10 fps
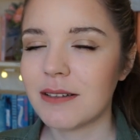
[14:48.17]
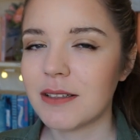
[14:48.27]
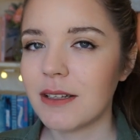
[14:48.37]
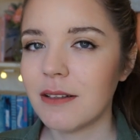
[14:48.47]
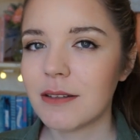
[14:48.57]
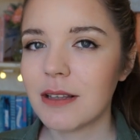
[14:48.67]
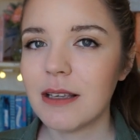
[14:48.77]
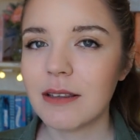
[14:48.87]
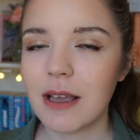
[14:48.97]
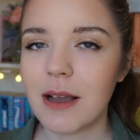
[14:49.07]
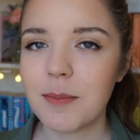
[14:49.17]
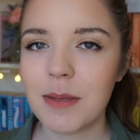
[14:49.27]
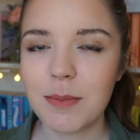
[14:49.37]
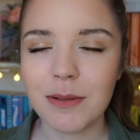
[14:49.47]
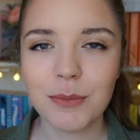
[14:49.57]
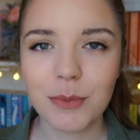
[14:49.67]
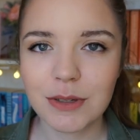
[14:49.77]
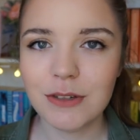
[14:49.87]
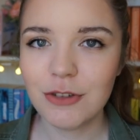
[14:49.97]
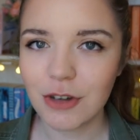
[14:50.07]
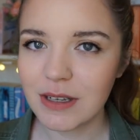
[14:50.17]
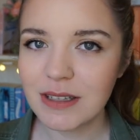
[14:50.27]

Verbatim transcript: I still think that people would enjoy